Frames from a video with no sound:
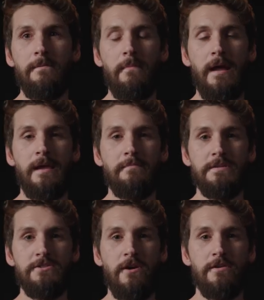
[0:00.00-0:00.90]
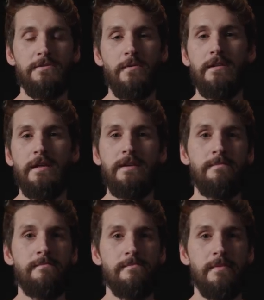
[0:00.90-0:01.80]
My name is Joshua
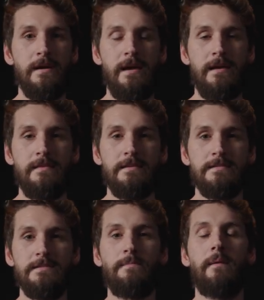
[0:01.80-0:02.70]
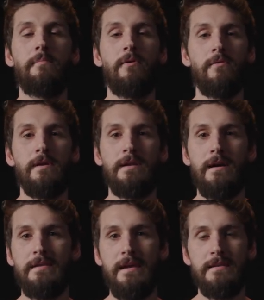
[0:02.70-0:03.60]
Clayton, and this is my Broken
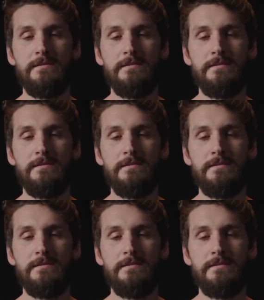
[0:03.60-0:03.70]
Not Dead